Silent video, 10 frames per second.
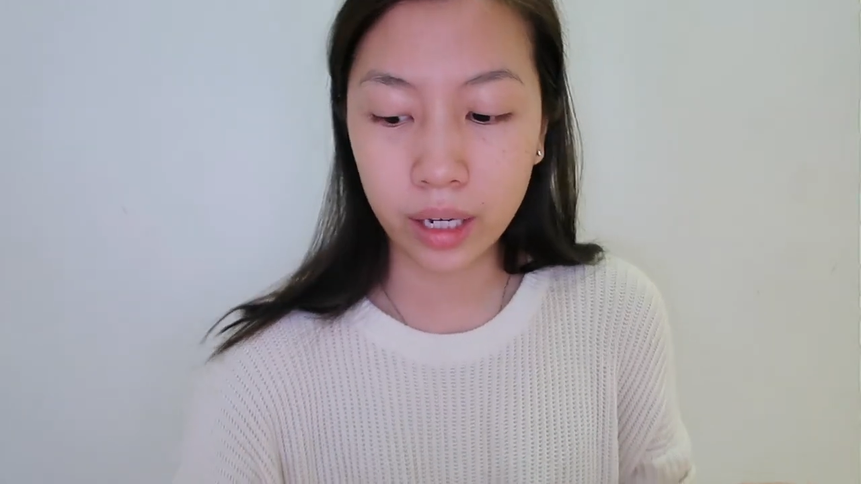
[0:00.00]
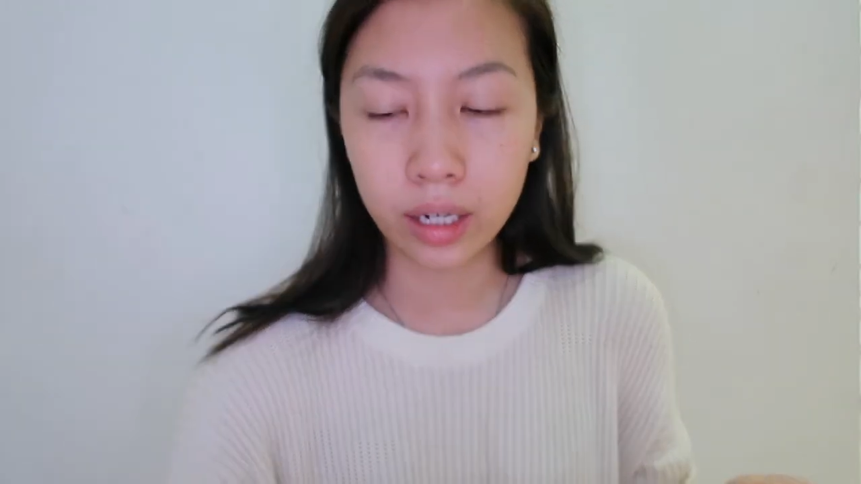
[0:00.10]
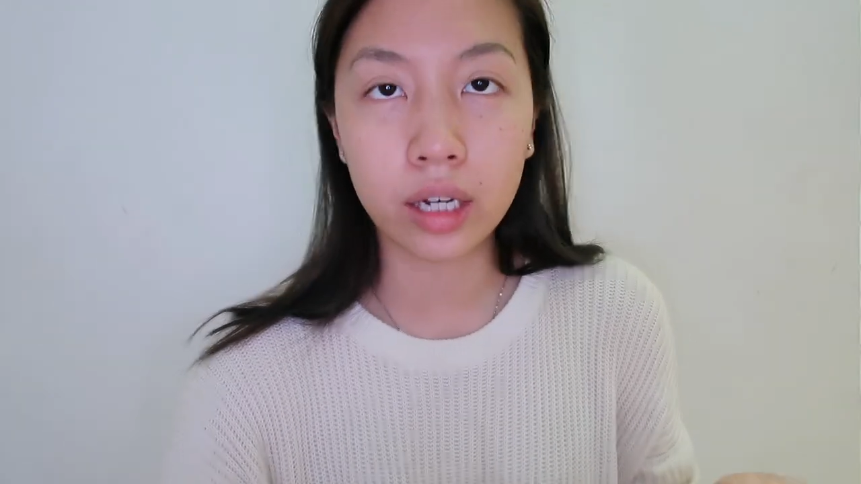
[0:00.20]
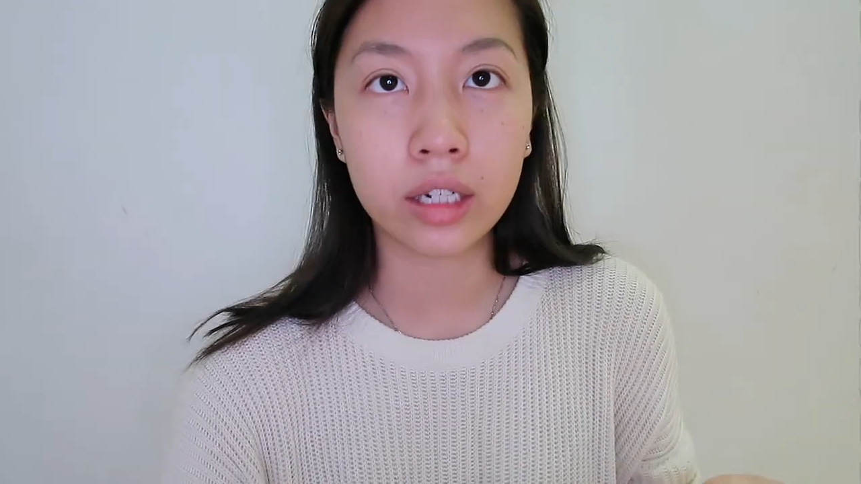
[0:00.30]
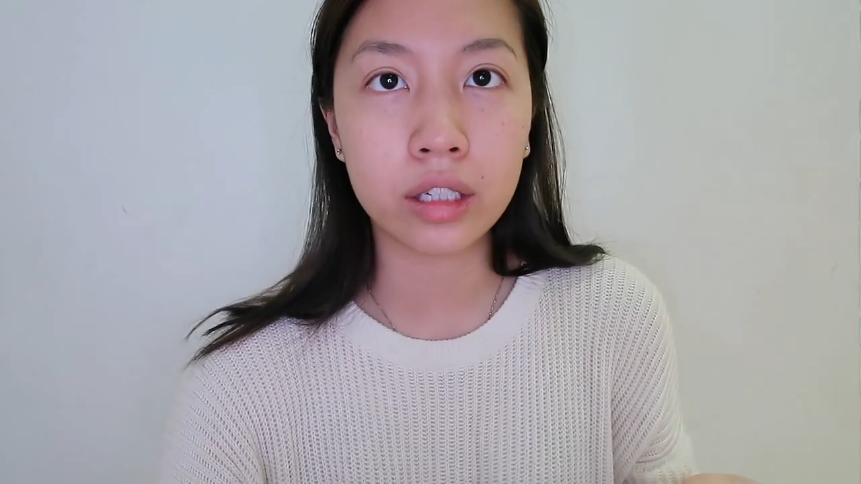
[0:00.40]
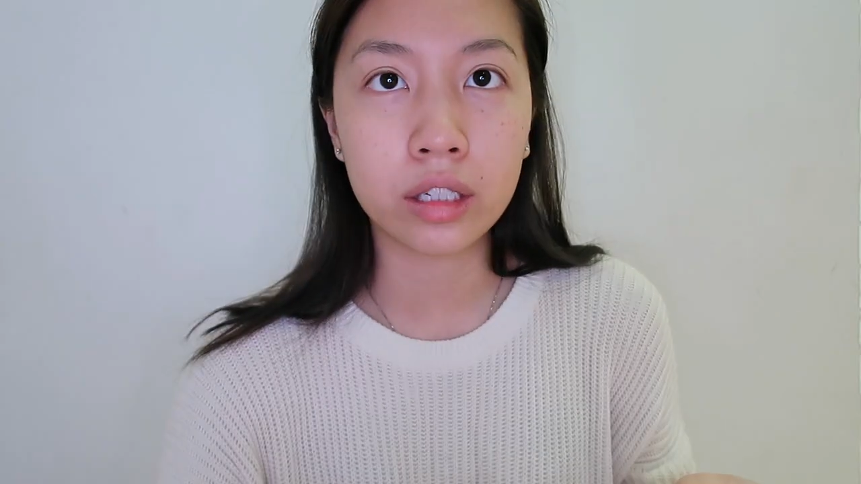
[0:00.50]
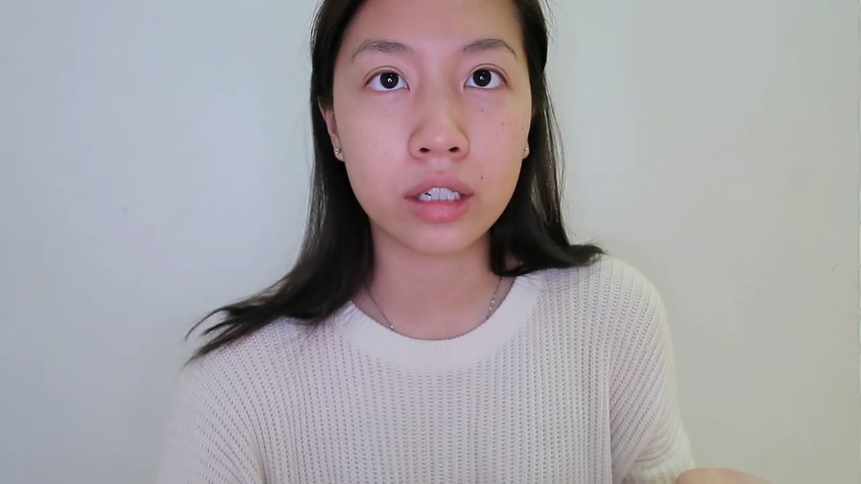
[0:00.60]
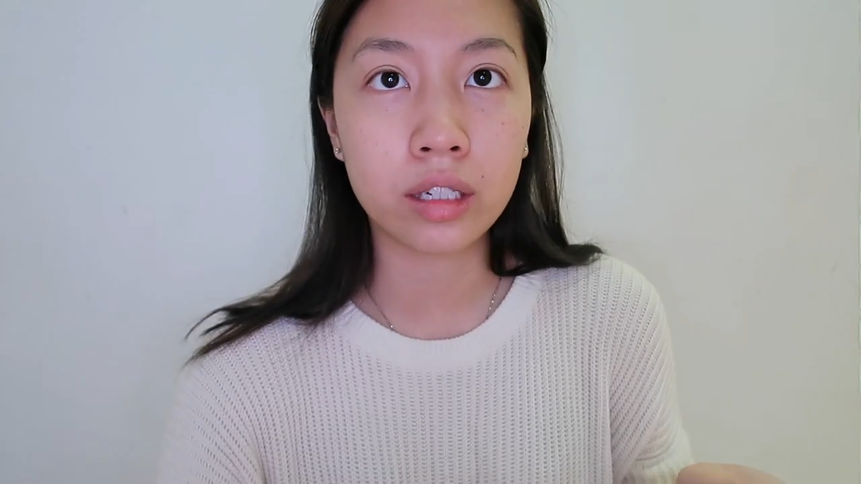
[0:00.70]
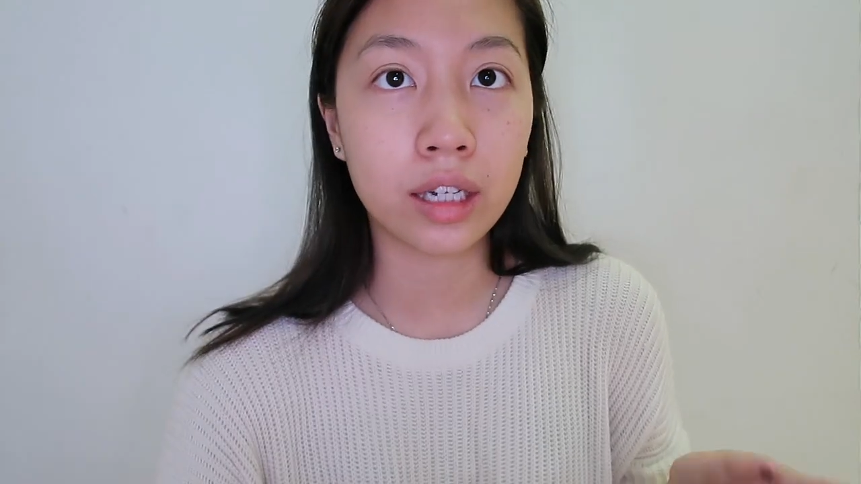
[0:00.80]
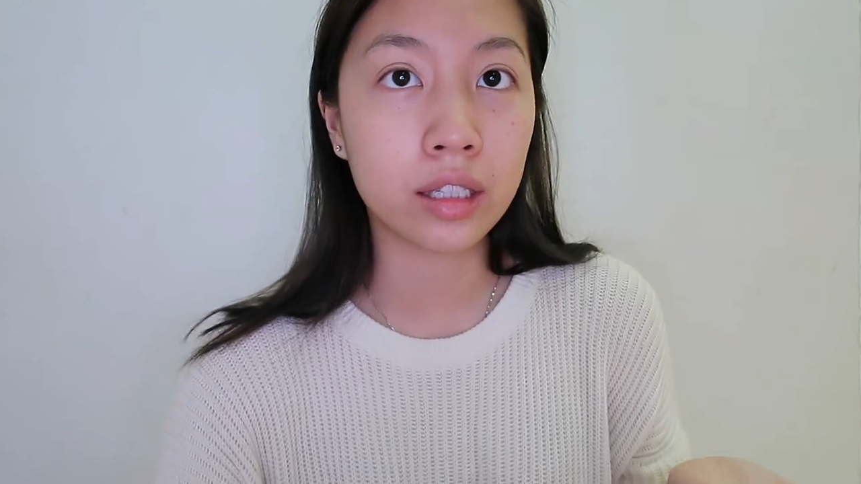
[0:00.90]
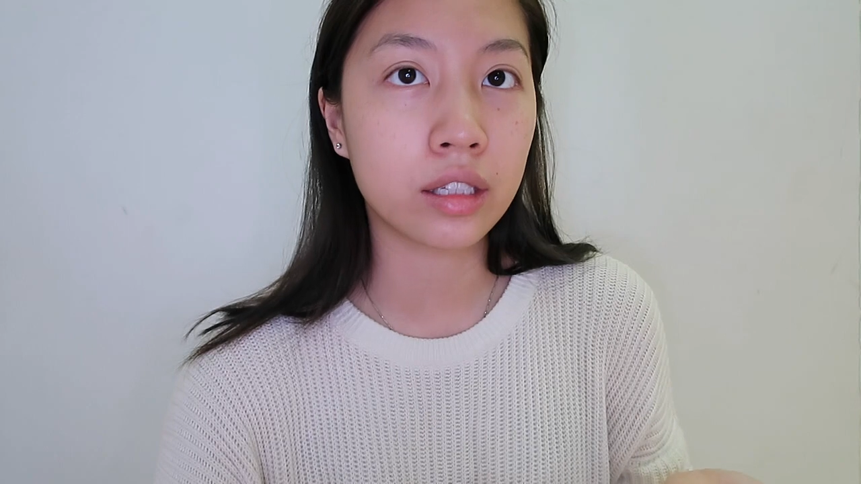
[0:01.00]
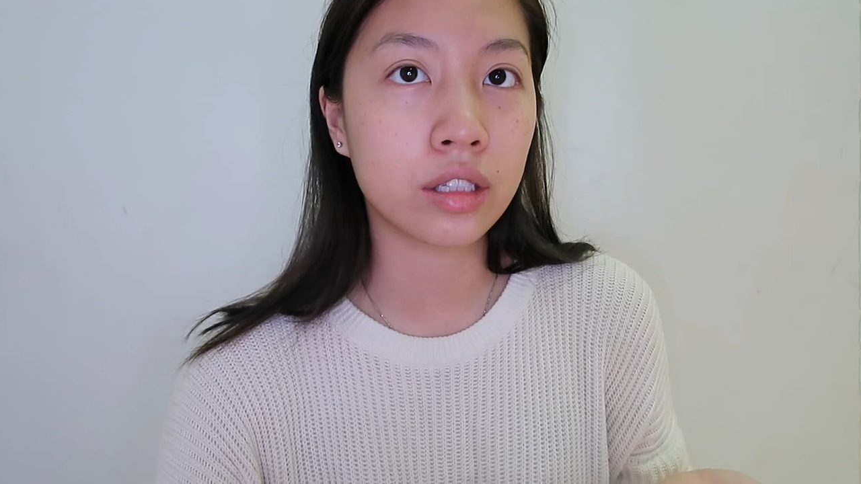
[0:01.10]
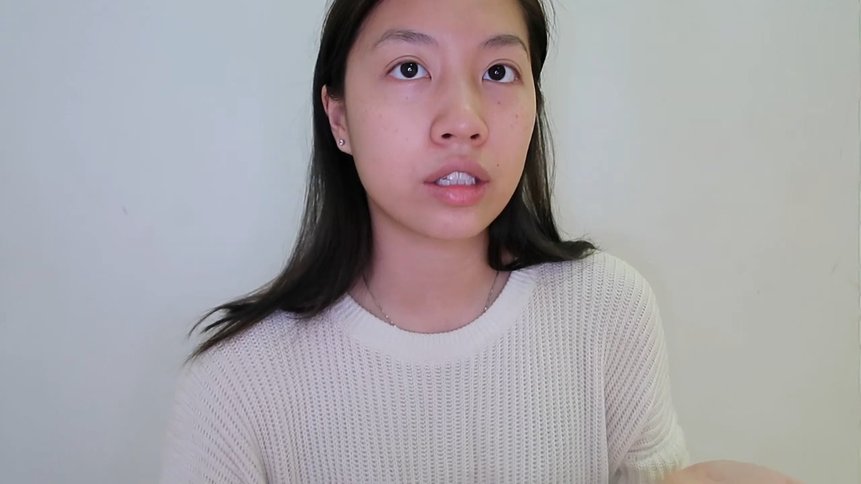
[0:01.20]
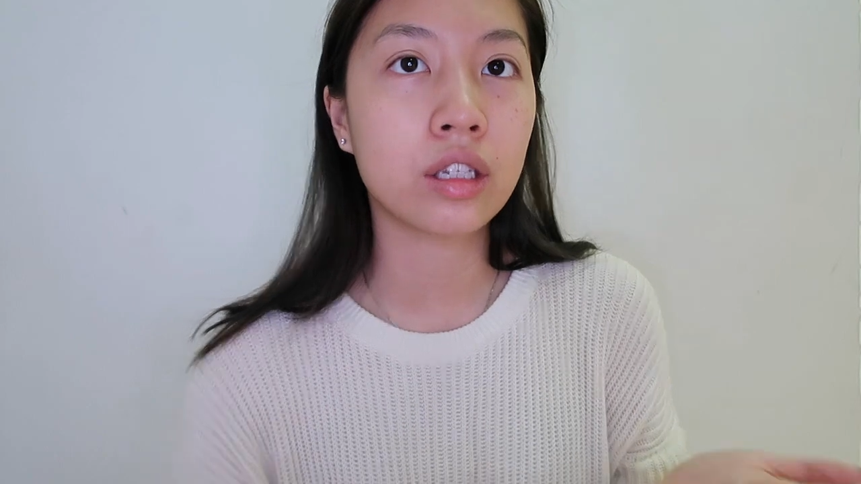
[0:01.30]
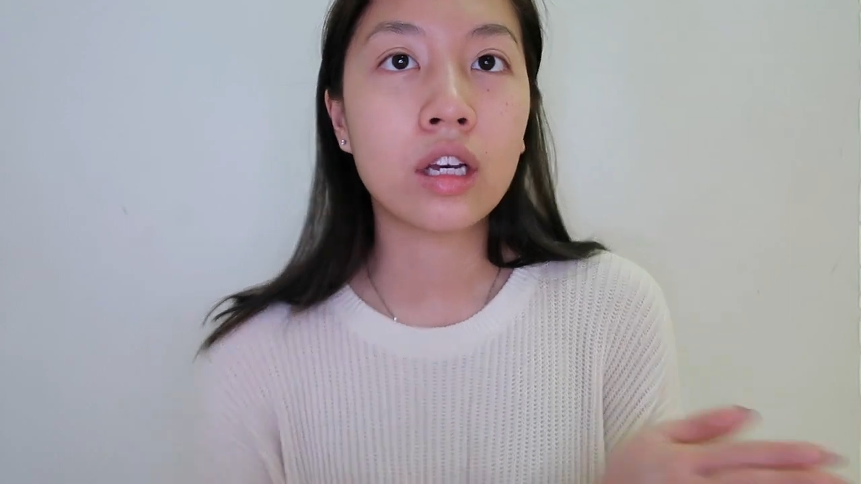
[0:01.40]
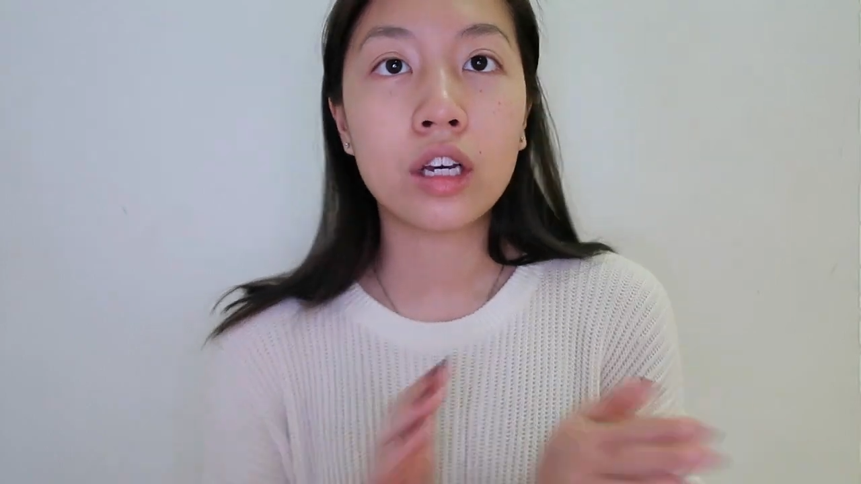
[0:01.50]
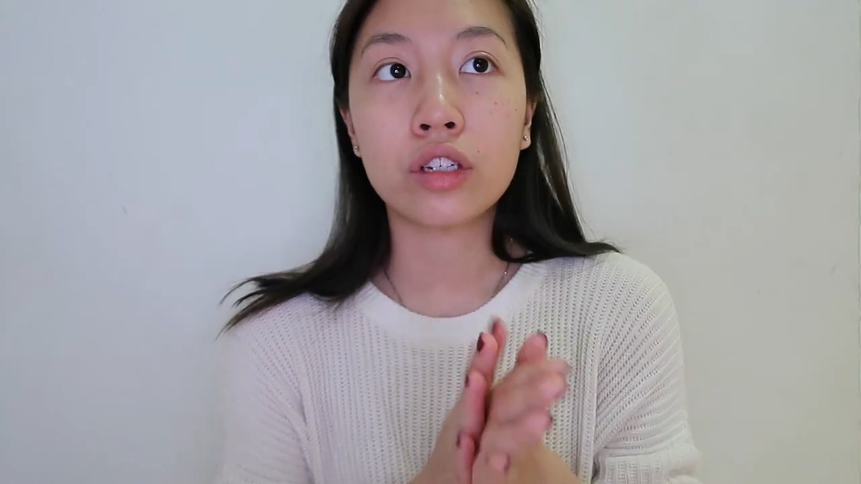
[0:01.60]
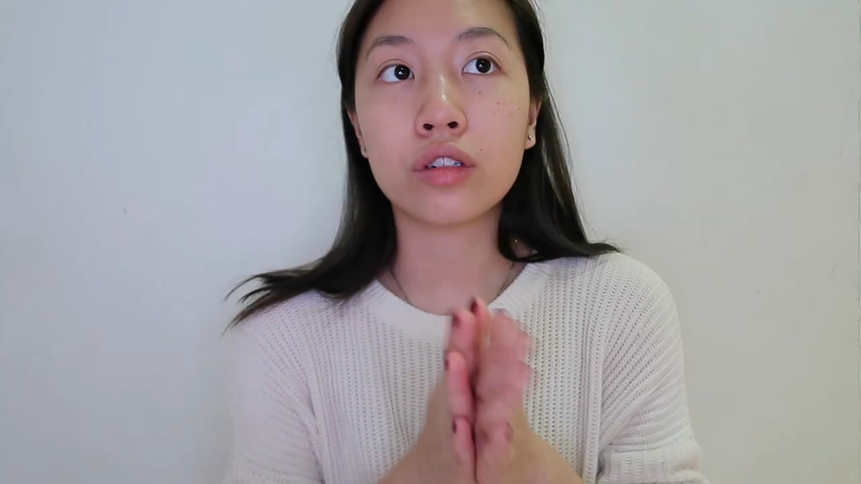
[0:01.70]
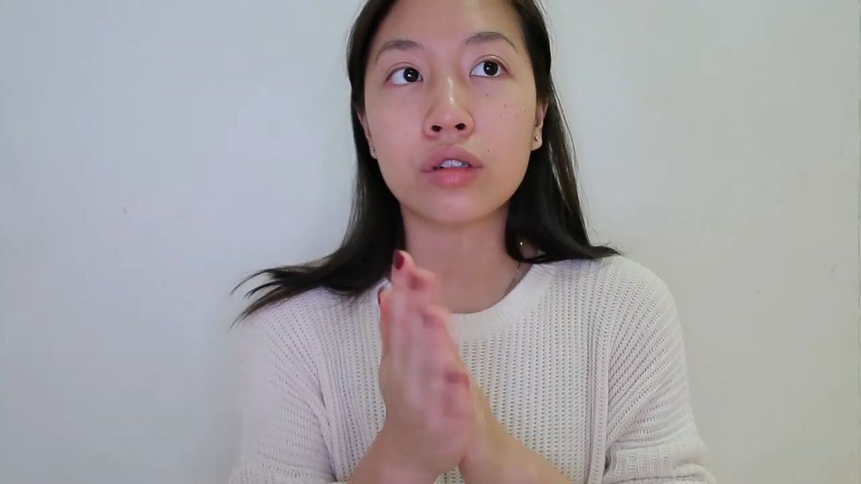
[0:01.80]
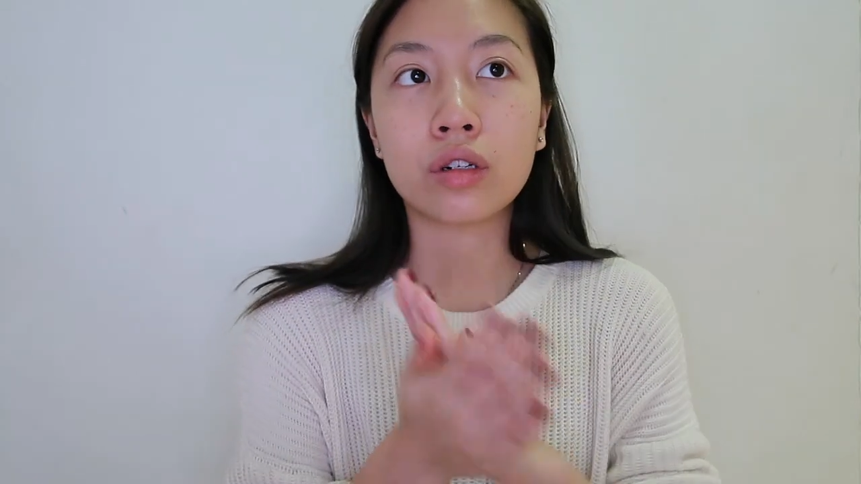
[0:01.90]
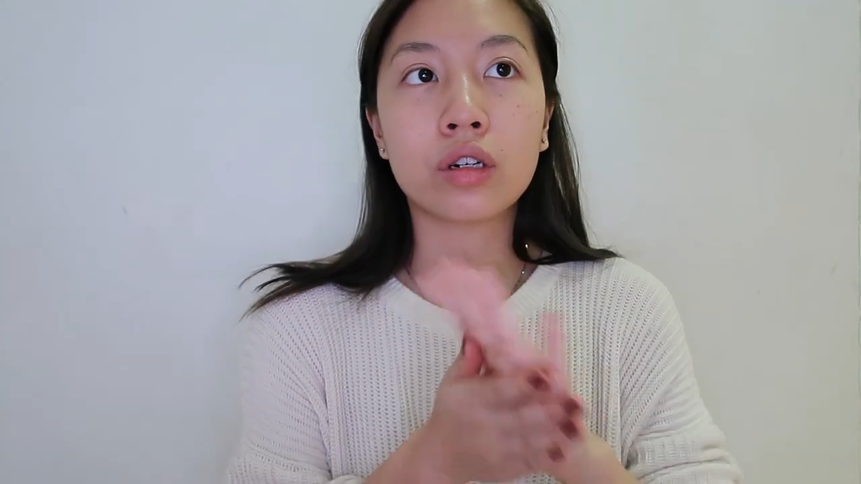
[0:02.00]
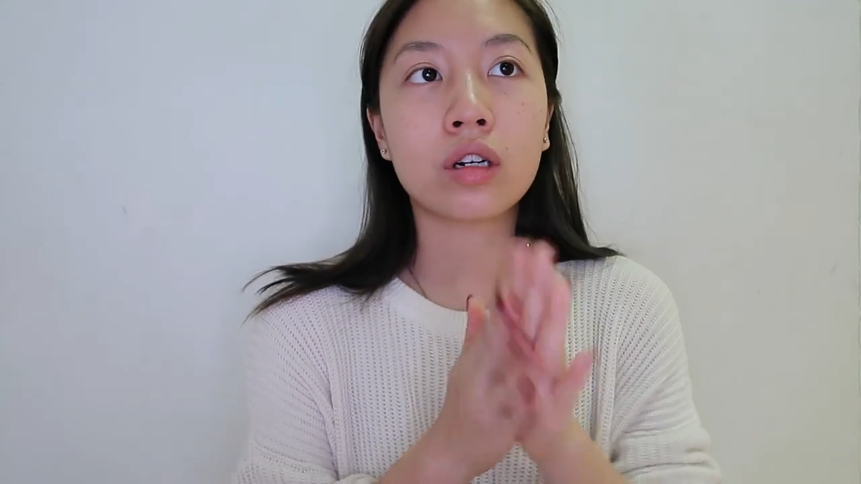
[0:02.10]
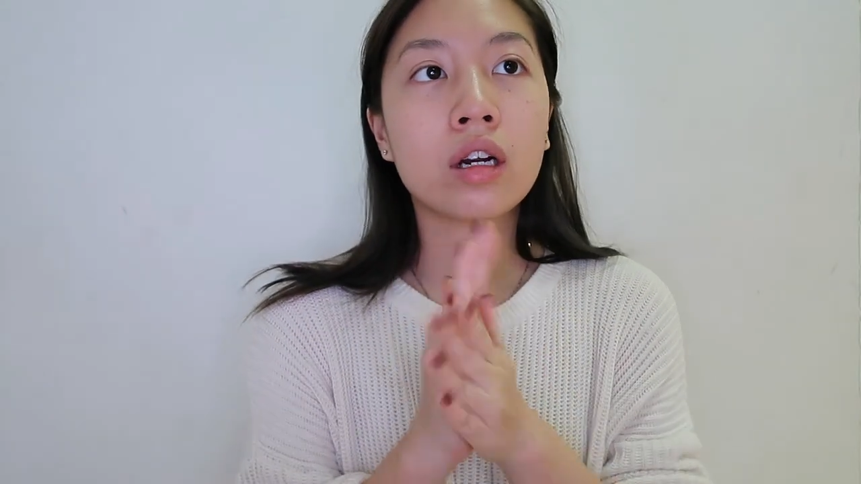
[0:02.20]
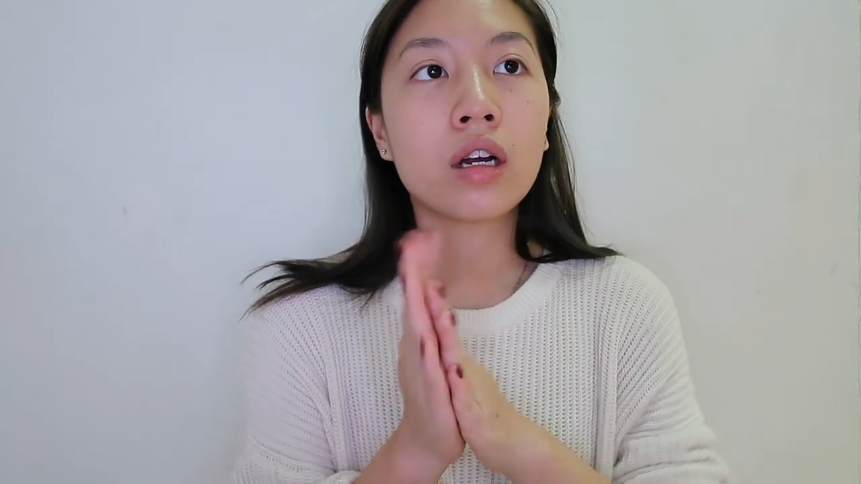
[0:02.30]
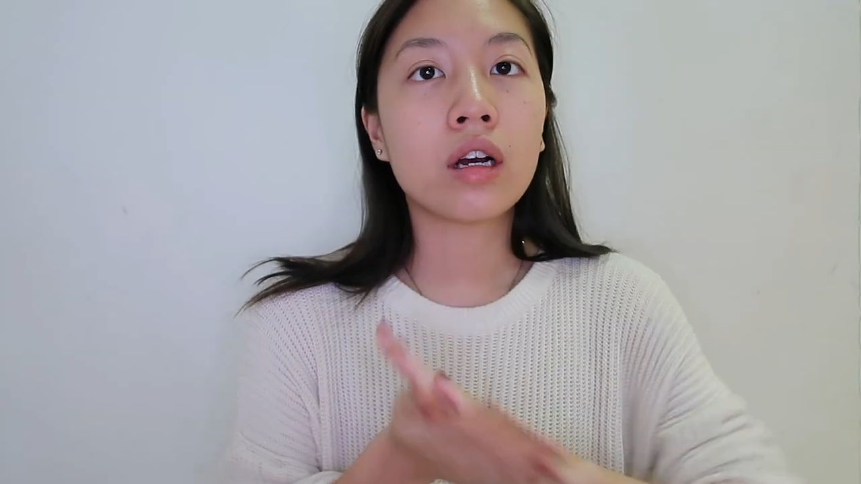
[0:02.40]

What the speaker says: that kind of lightens your